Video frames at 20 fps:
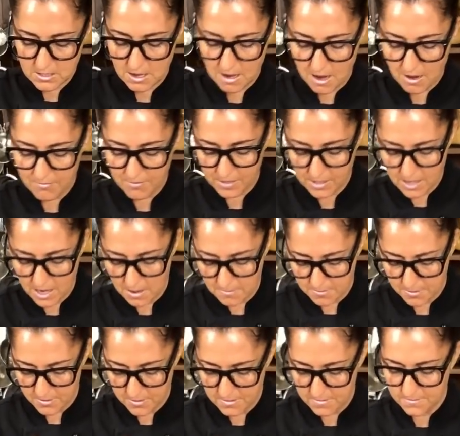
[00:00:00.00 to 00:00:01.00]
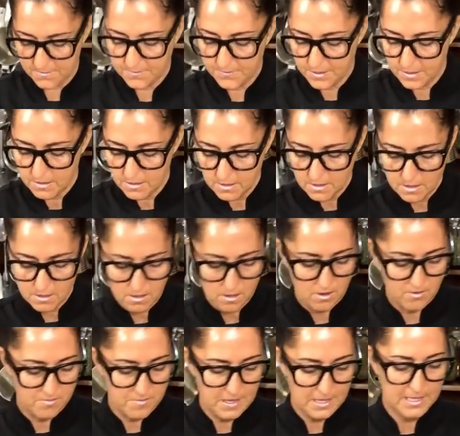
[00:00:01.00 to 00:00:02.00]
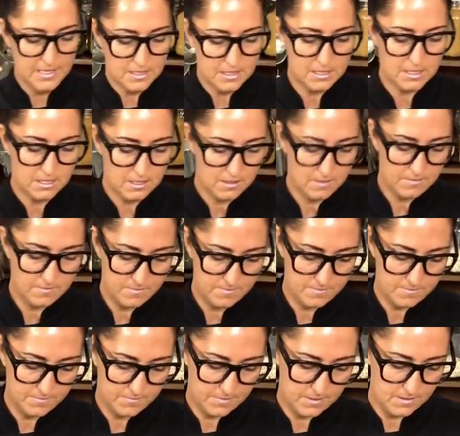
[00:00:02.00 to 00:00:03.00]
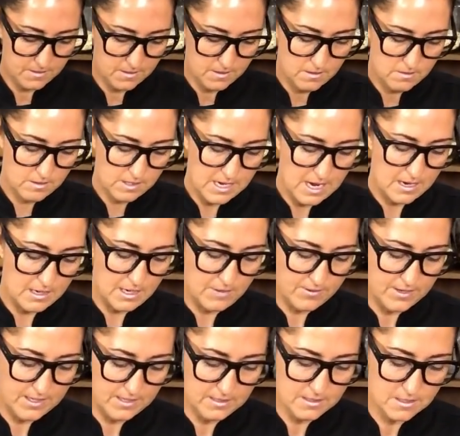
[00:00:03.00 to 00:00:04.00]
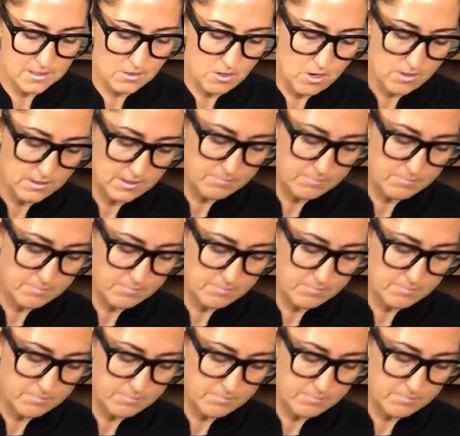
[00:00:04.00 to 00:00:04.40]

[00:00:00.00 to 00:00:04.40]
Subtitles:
half a cup of millet. Look how lovely it is, Scott.